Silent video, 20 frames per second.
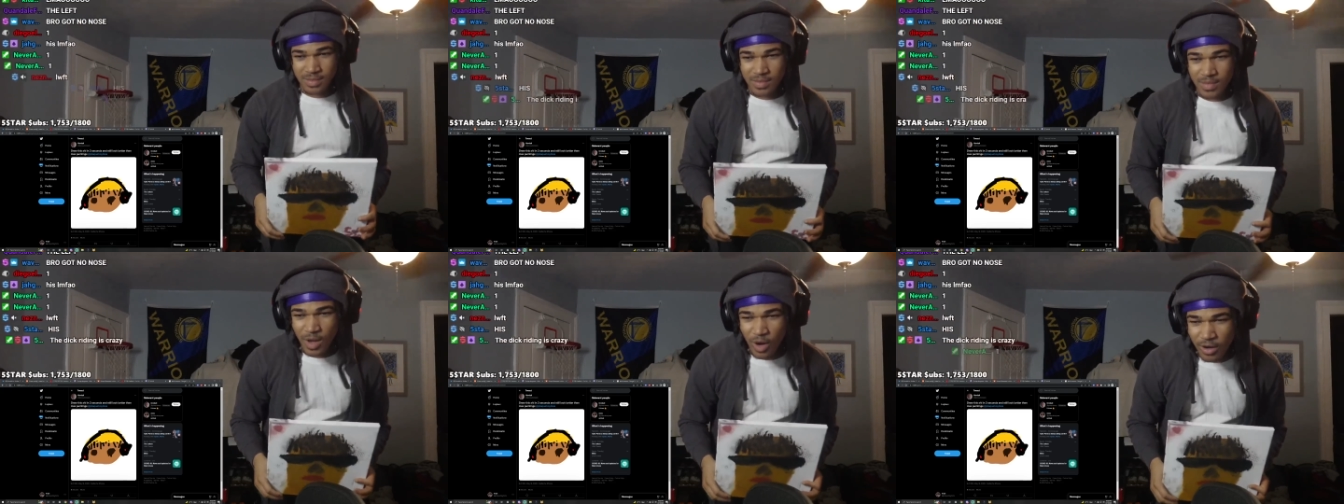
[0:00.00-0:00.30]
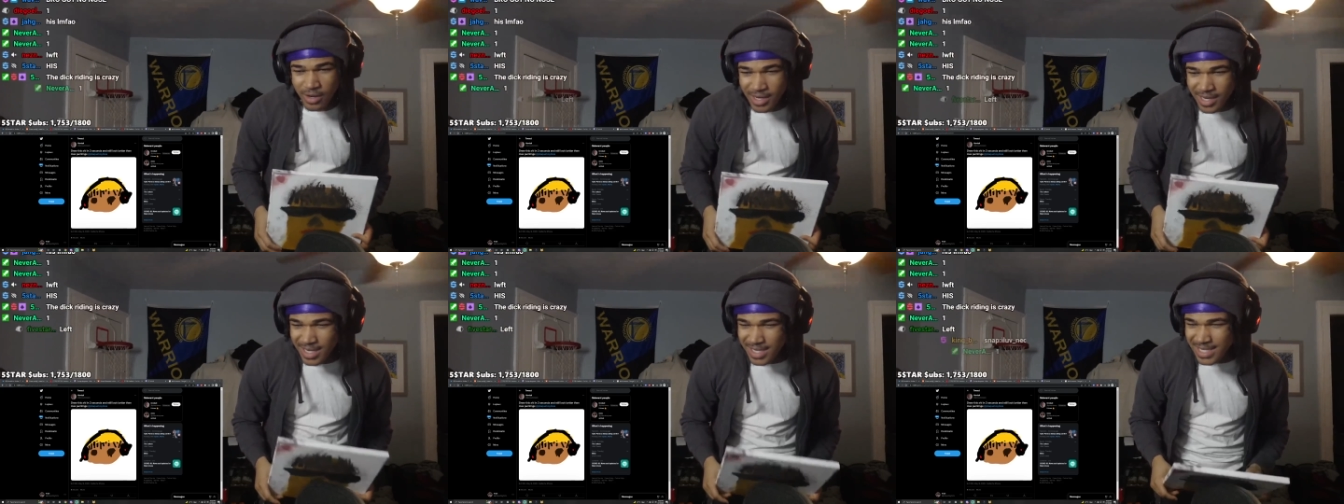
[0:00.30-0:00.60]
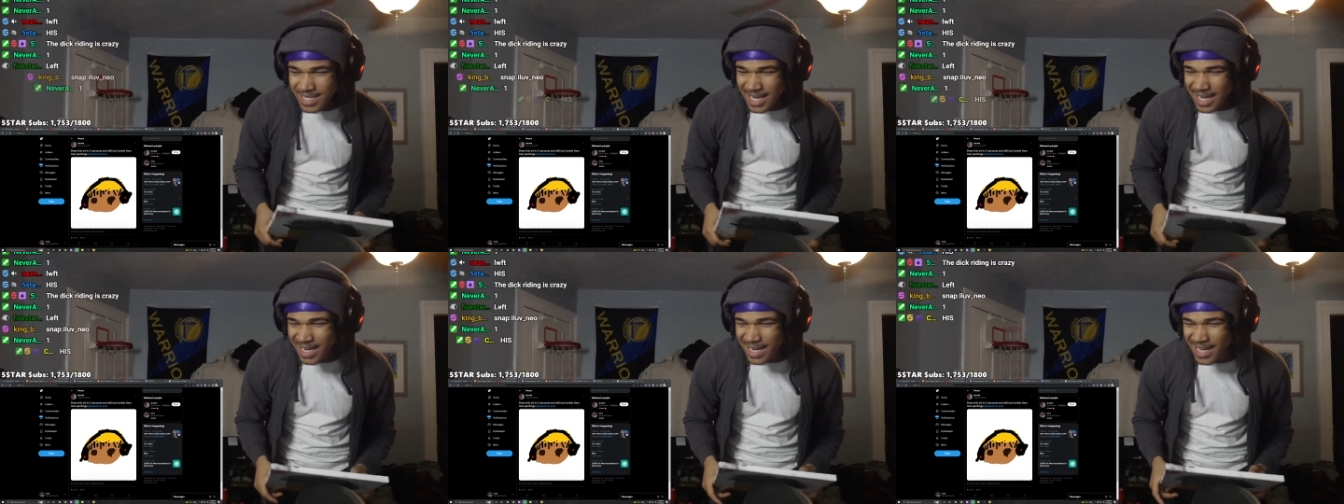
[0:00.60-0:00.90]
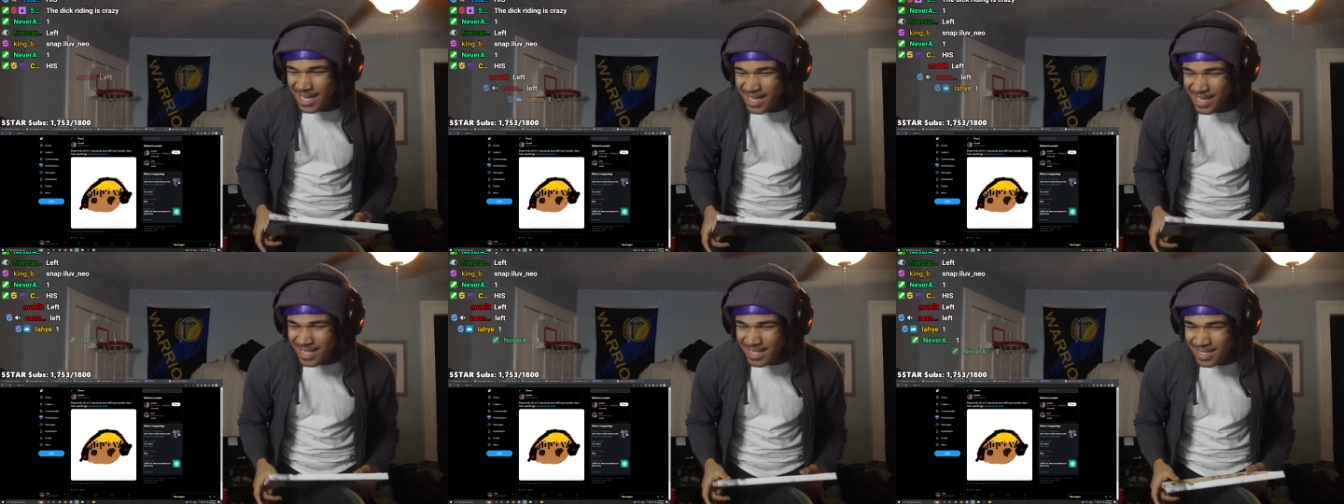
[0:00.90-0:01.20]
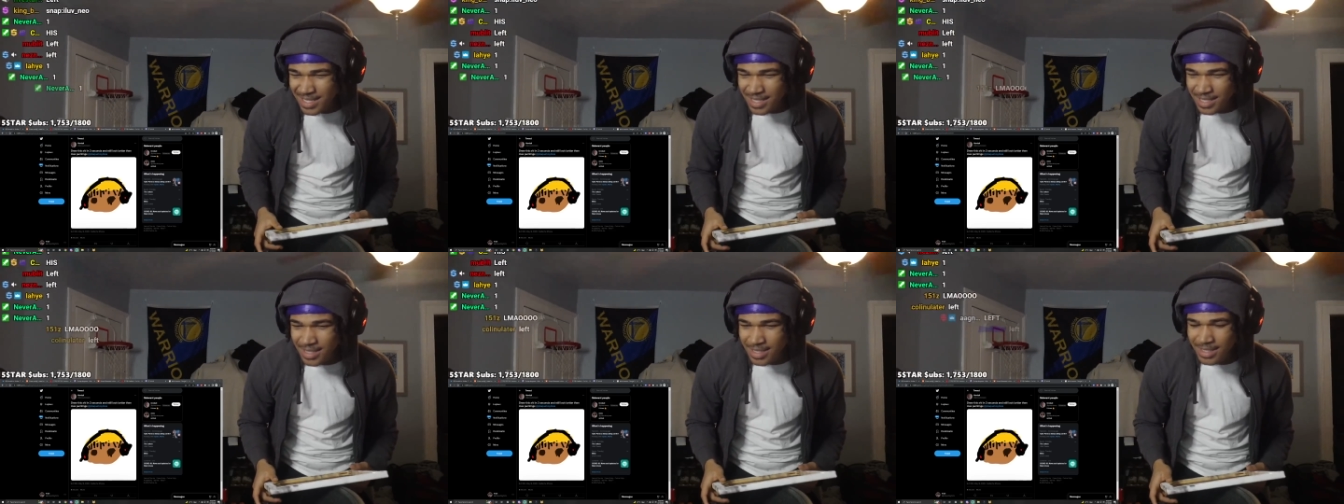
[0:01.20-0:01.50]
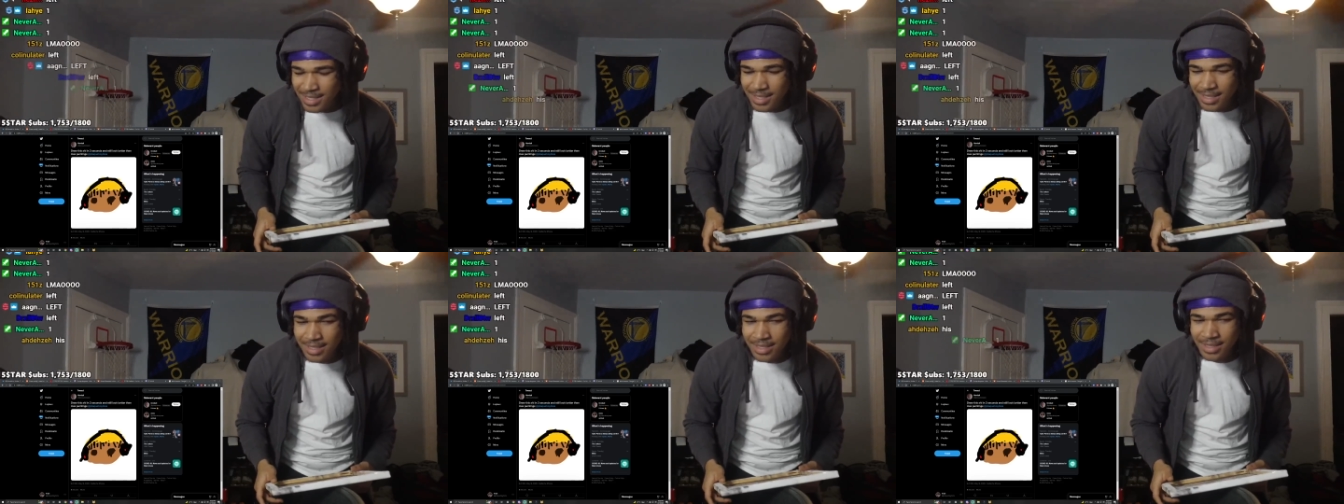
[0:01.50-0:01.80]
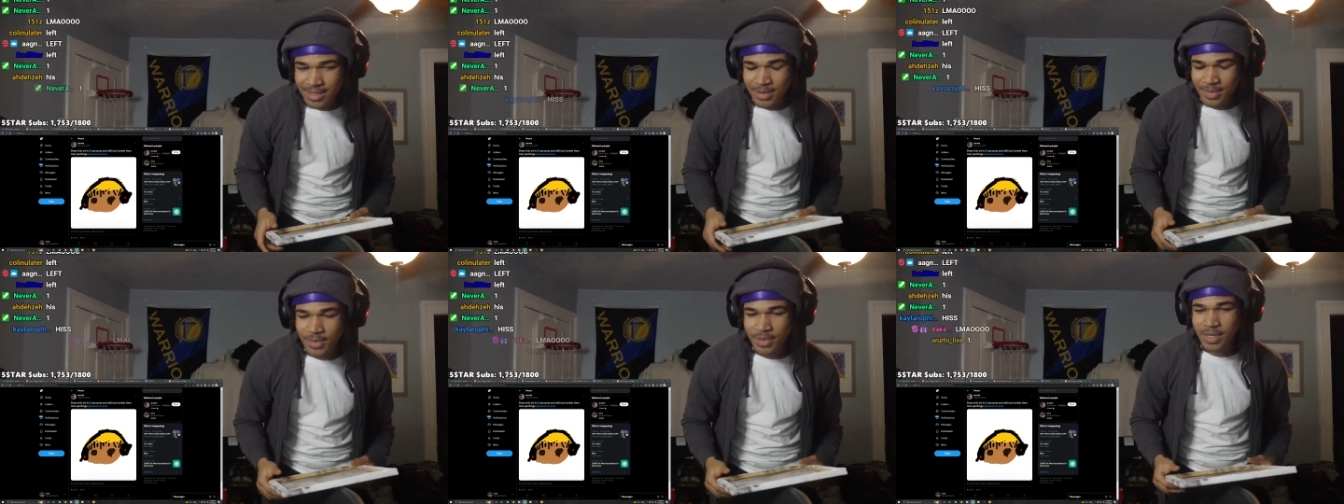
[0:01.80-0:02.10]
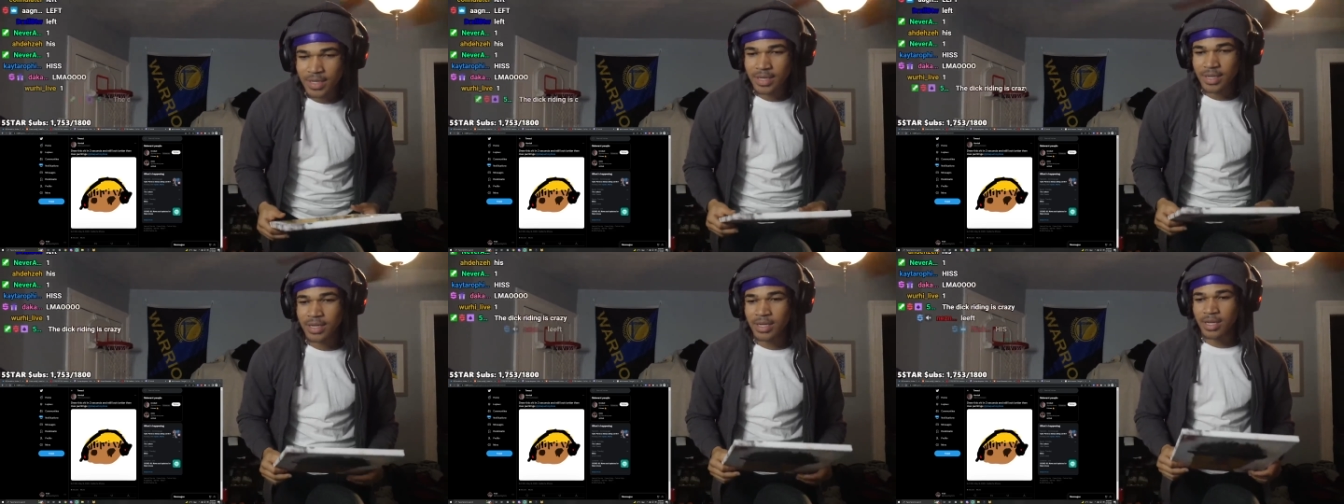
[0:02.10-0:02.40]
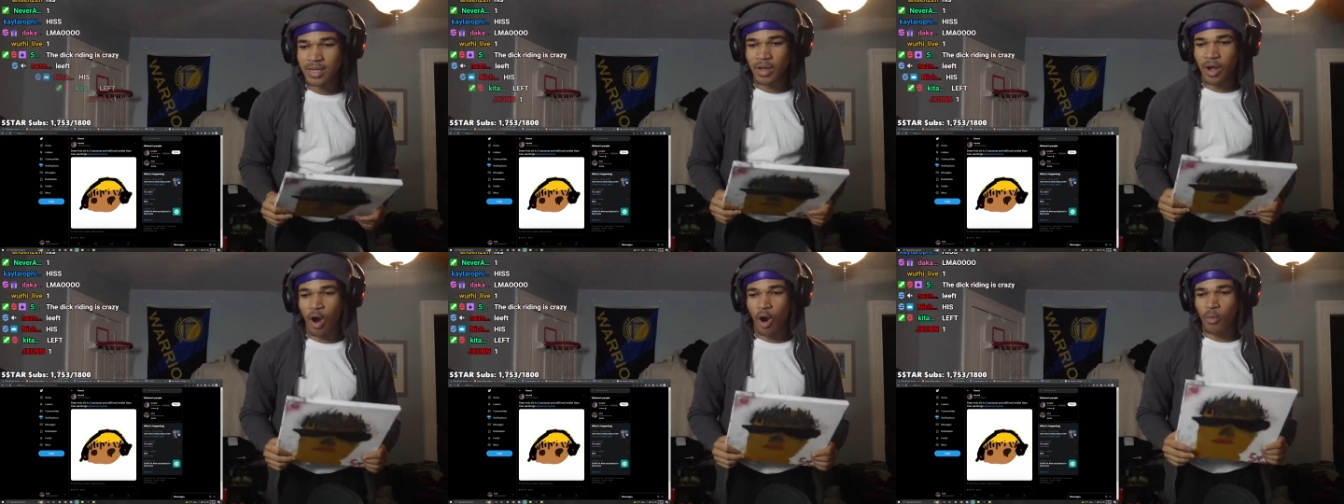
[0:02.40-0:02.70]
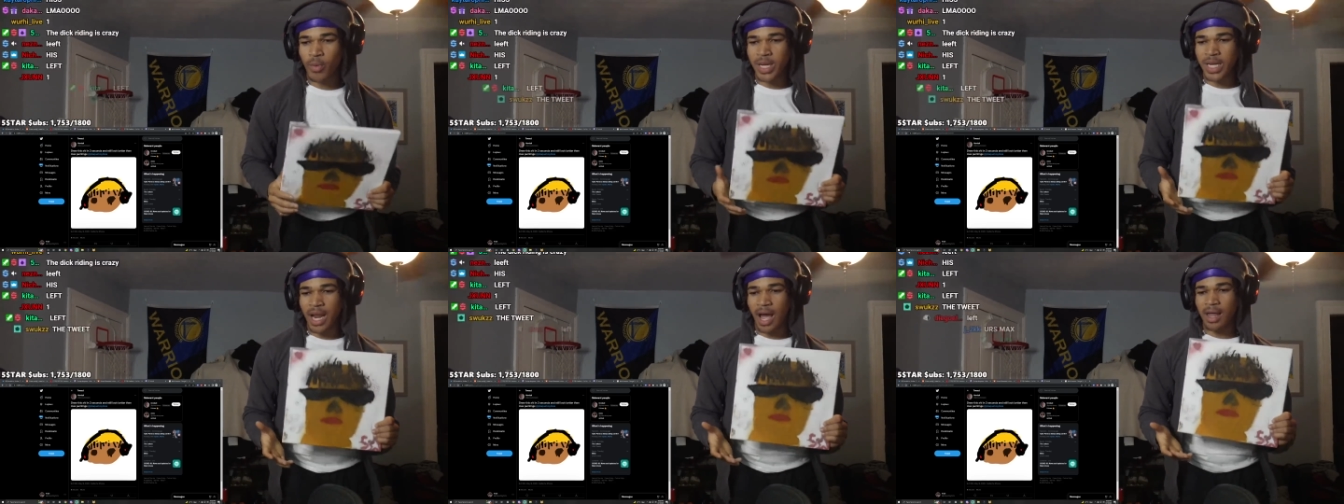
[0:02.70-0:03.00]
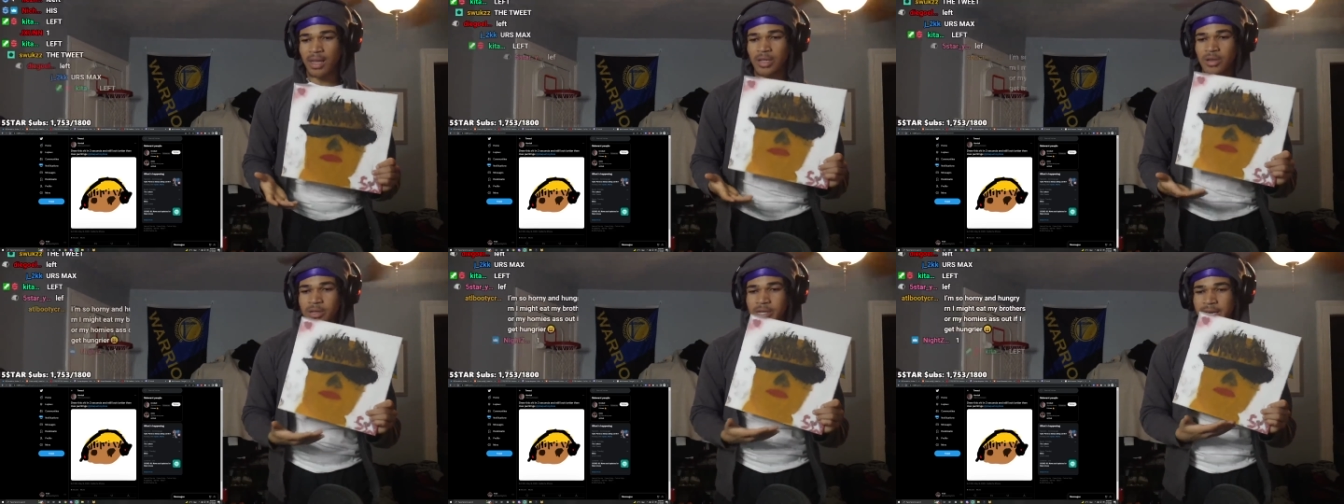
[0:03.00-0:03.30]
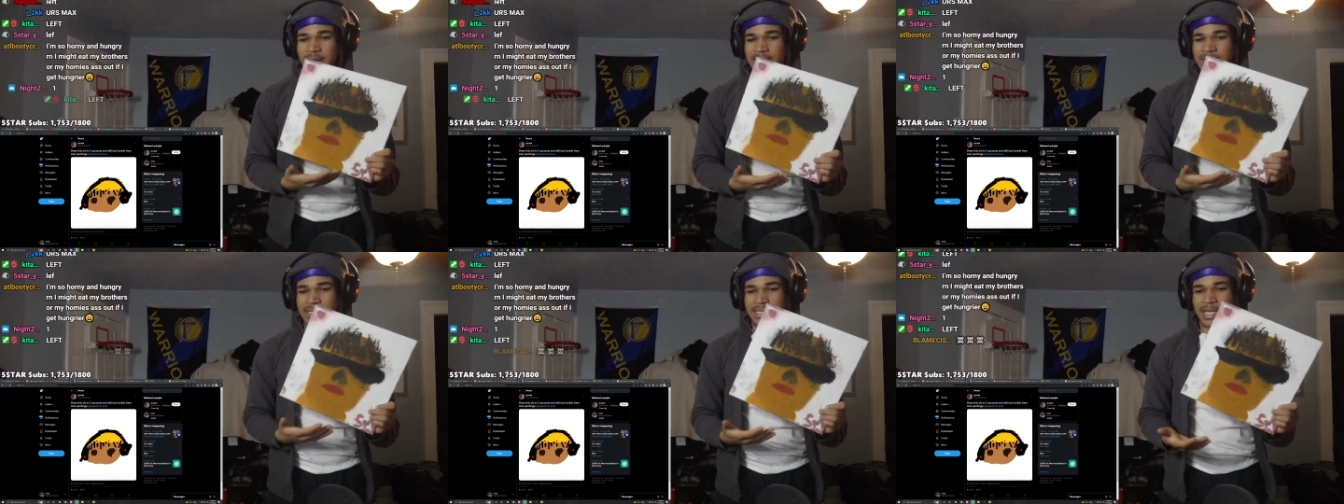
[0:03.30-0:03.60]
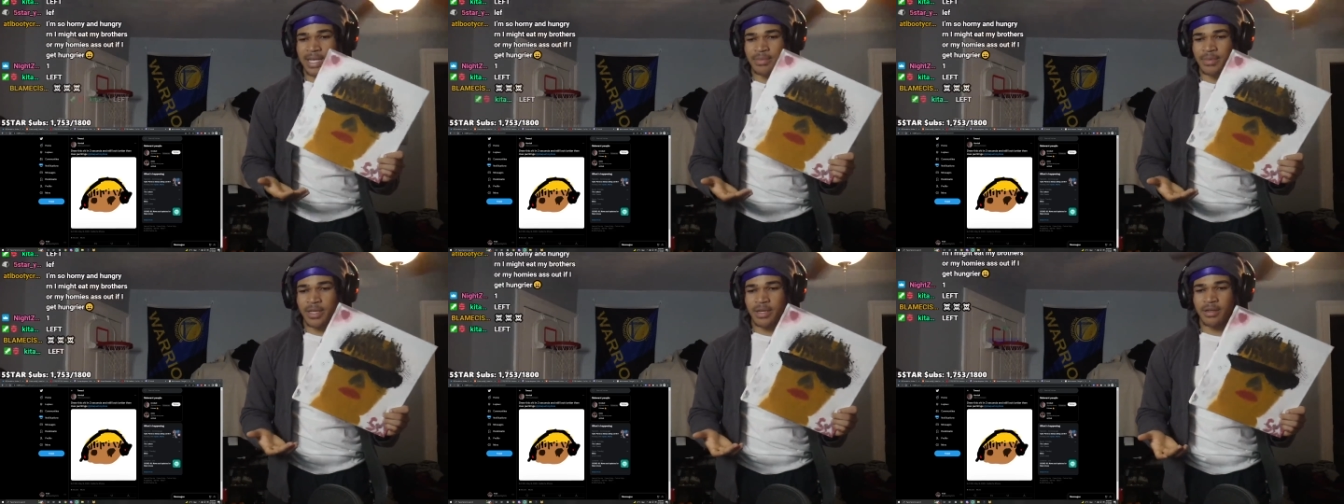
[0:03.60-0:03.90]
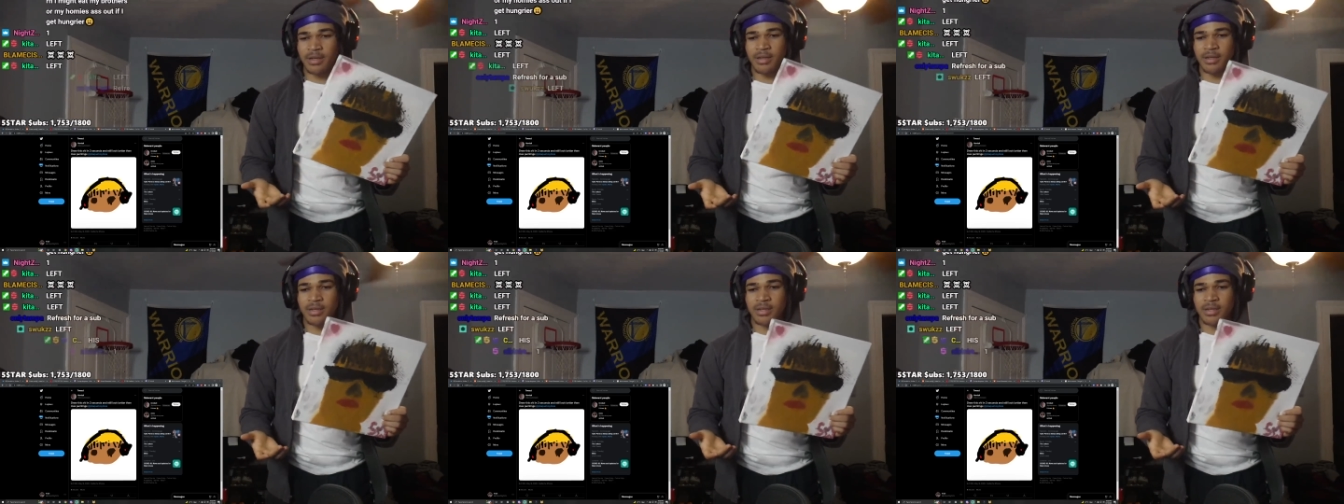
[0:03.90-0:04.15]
Are niggas saying his? Are we not looking at the same thing?